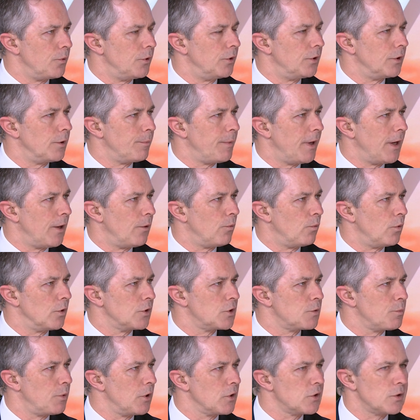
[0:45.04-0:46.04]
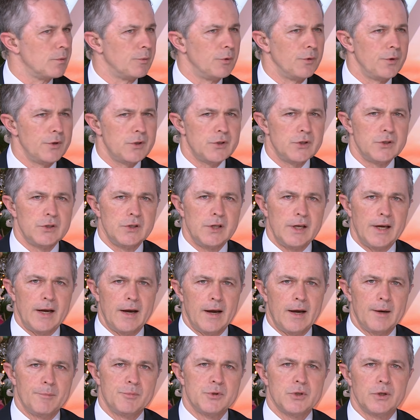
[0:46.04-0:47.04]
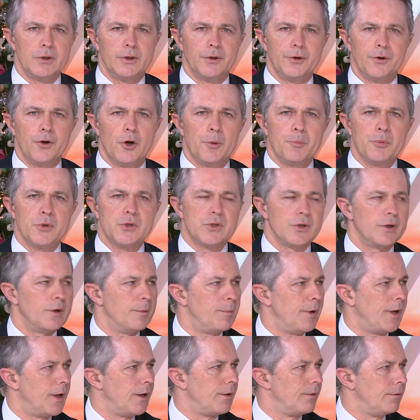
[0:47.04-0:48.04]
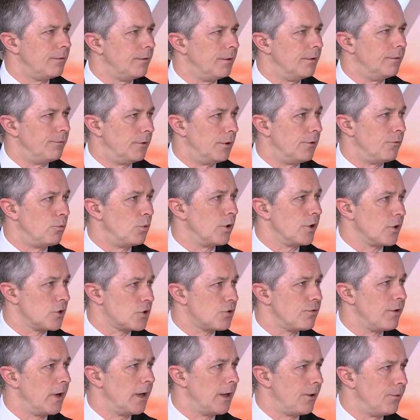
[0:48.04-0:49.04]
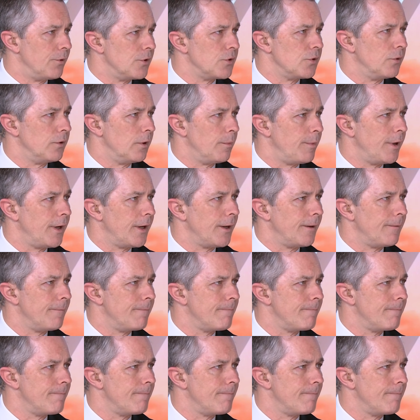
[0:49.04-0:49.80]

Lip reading: world about what's possible. This is the absolute opposite of what Australia is all about.